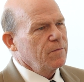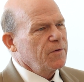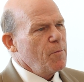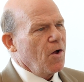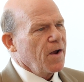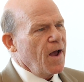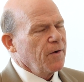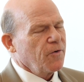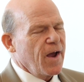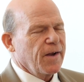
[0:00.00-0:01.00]
small
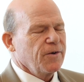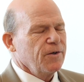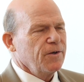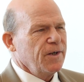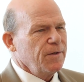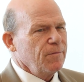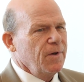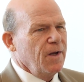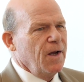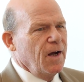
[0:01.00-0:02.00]
contractor,
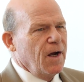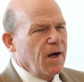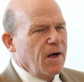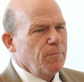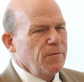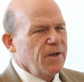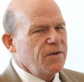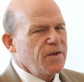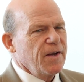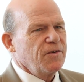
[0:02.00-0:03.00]
and
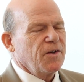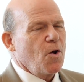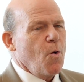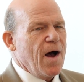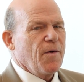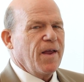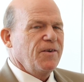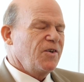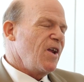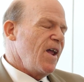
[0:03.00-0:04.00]
it's things that go out
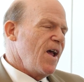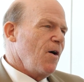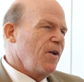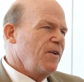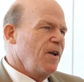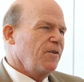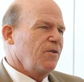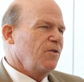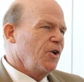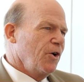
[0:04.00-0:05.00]
and stay out. It
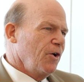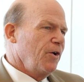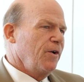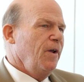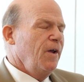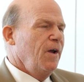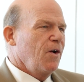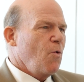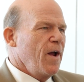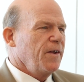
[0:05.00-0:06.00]
doesn't turn
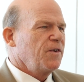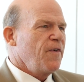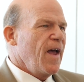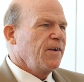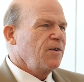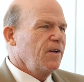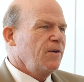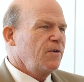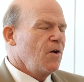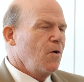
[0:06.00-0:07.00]
quite as fastly,
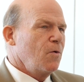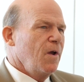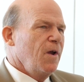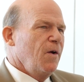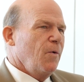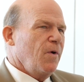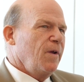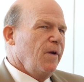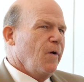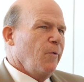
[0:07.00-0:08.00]
so
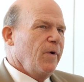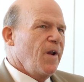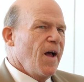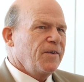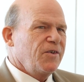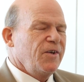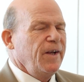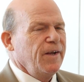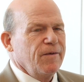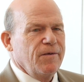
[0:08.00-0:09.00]
we're not
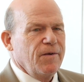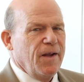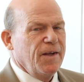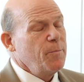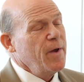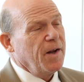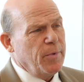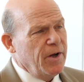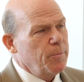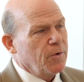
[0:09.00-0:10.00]
seeing as many
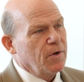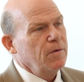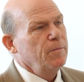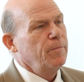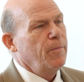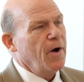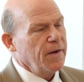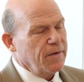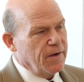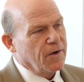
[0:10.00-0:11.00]
people,
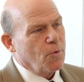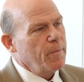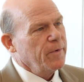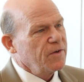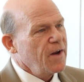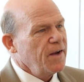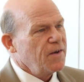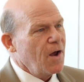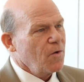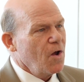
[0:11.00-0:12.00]
but the equipment stays
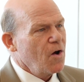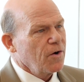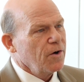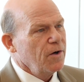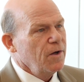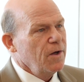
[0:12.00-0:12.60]
out longer.